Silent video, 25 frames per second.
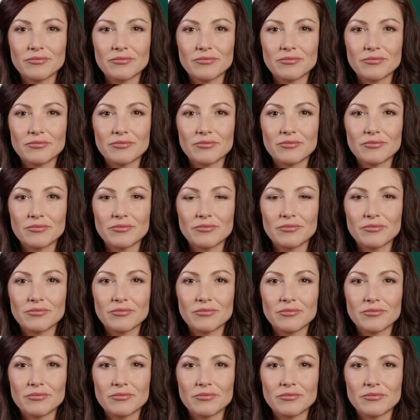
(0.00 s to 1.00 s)

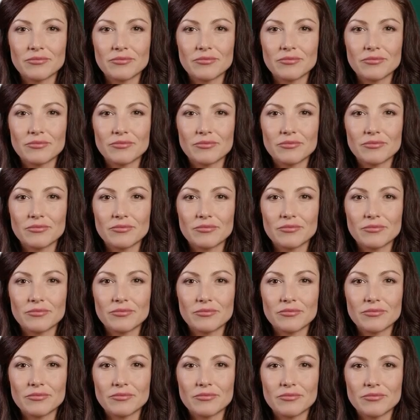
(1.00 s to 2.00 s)

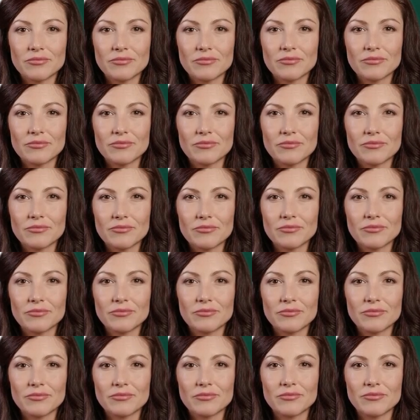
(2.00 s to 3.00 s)

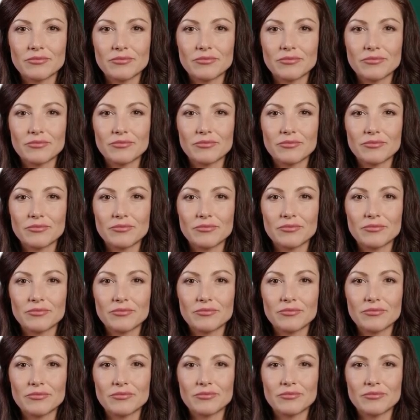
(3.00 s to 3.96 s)
Nobody speaks.